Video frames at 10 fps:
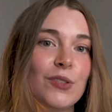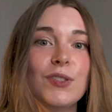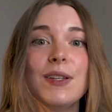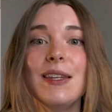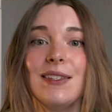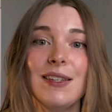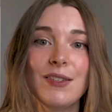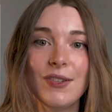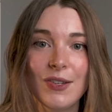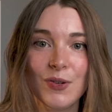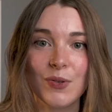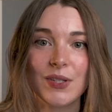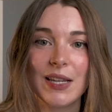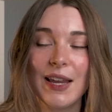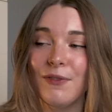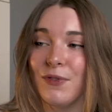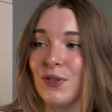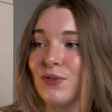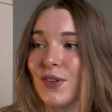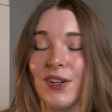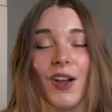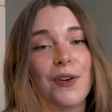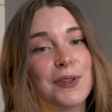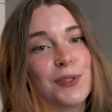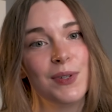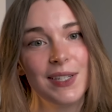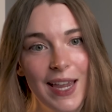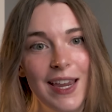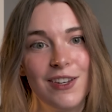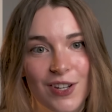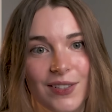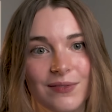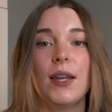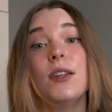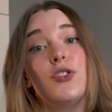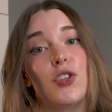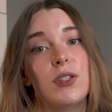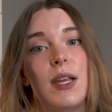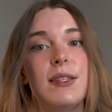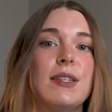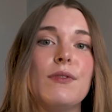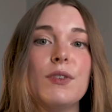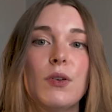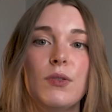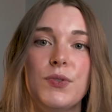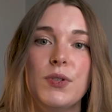or easy to use. It feels very hard to engage in. And it's just as difficult to